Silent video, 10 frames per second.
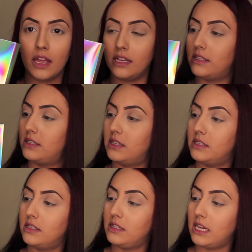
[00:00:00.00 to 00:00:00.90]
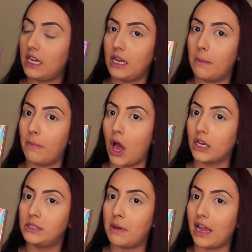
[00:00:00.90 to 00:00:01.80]
This is the
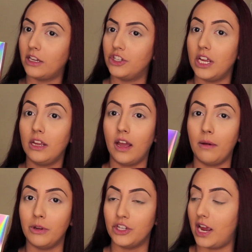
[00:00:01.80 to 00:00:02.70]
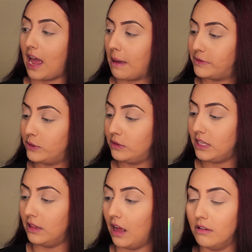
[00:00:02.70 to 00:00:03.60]
box packaging, which I
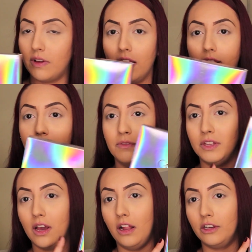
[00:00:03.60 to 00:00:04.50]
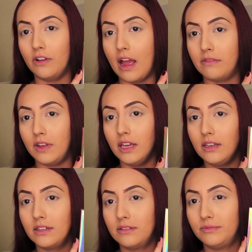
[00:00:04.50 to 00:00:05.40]
absolutely love. I love the
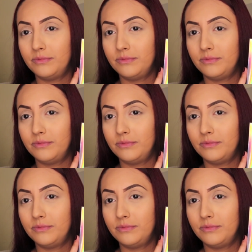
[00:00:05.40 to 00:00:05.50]
holographic.